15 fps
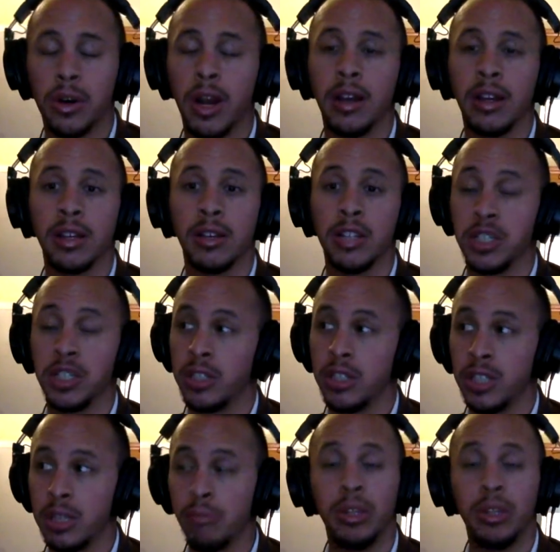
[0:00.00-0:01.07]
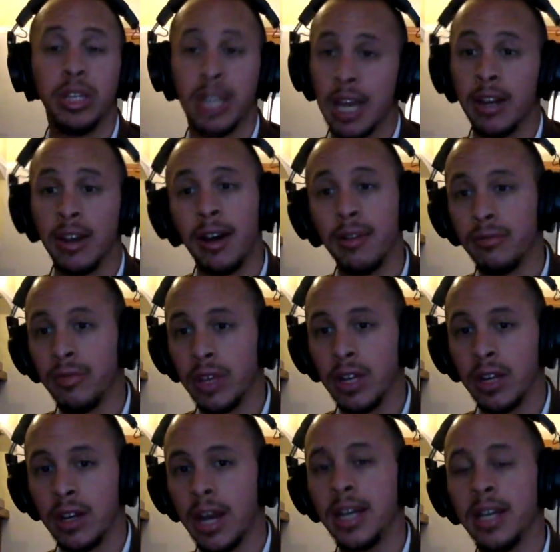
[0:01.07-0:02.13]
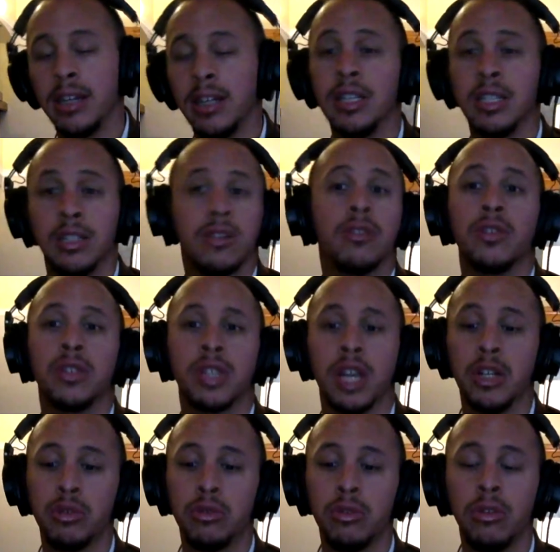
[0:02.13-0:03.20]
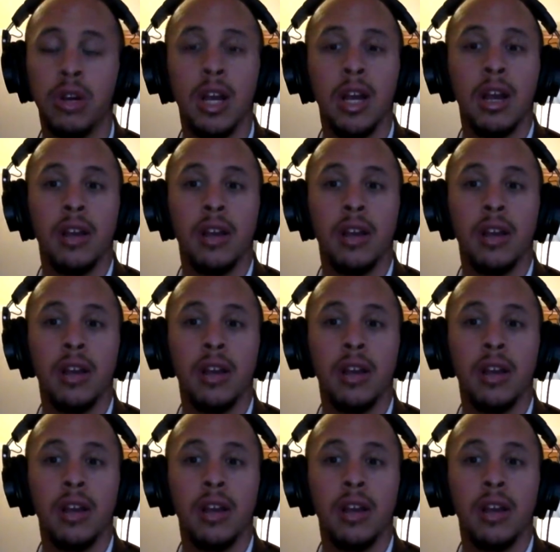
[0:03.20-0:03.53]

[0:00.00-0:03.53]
or just simply cannot fit 9 days into their schedule,